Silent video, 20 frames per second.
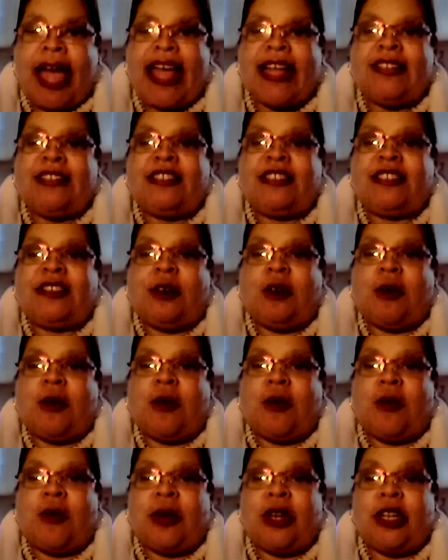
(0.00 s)
And
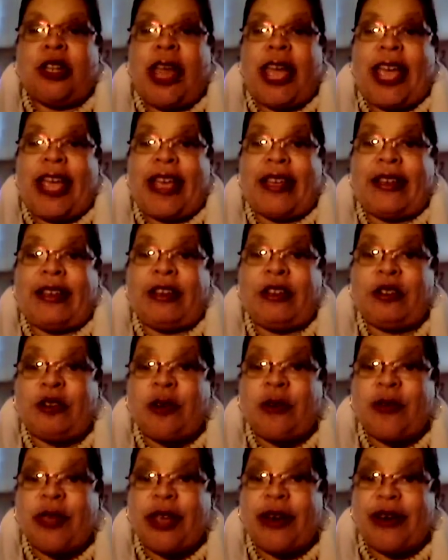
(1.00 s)
so when they can look
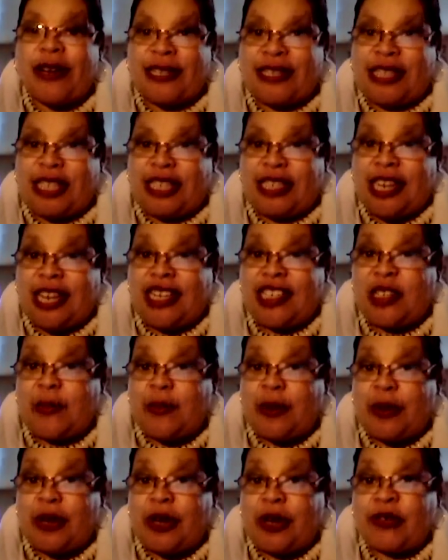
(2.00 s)
on there and see
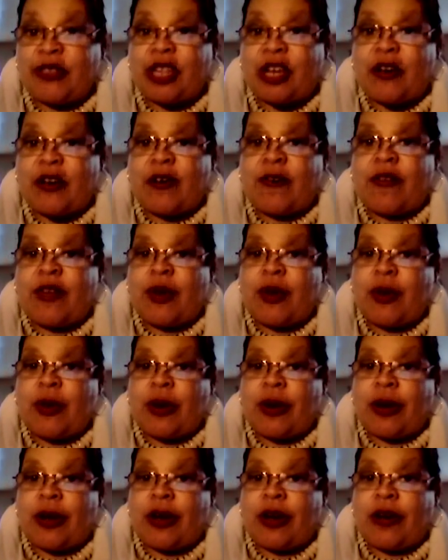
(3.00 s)
testimonials of
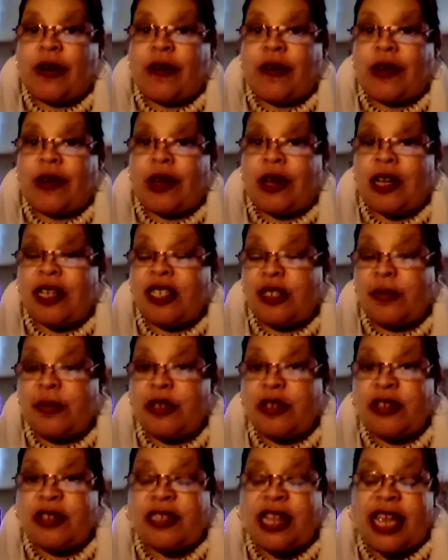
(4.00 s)
your
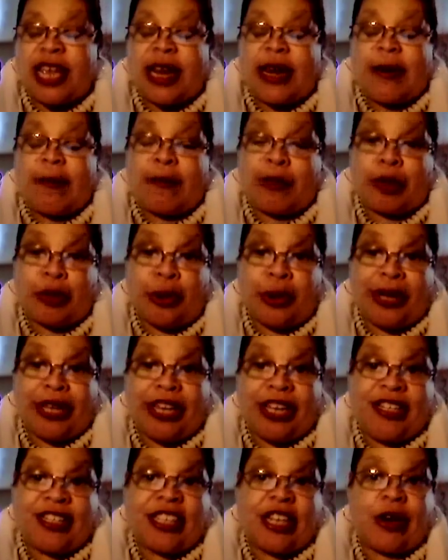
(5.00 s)
customers and
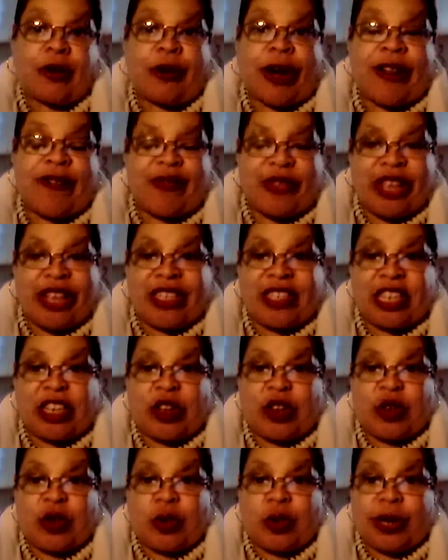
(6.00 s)
employees and great things
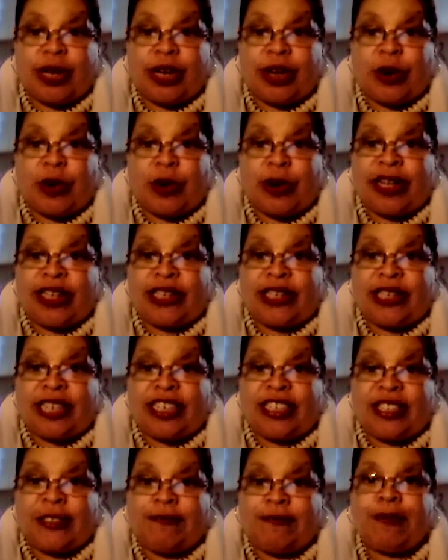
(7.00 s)
that you're doing in the
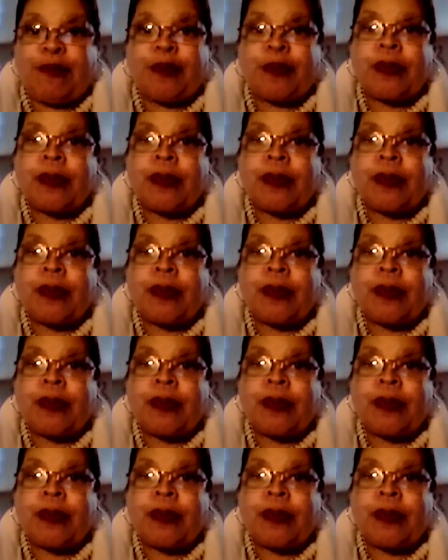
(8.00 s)
organization,